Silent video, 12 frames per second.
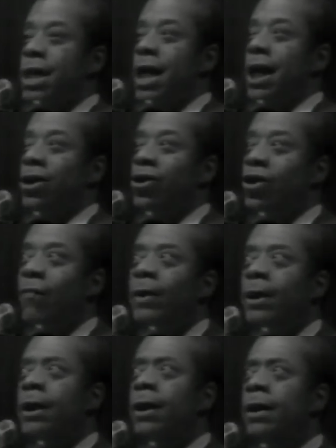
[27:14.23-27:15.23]
and shuffle
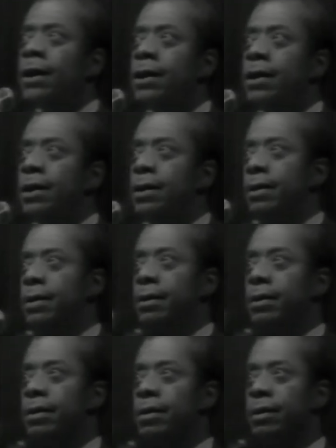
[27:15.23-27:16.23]
the cards.
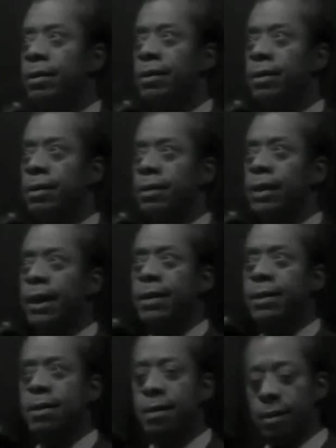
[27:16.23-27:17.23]

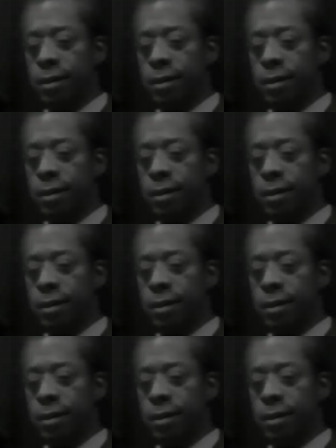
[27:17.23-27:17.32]
Thanks.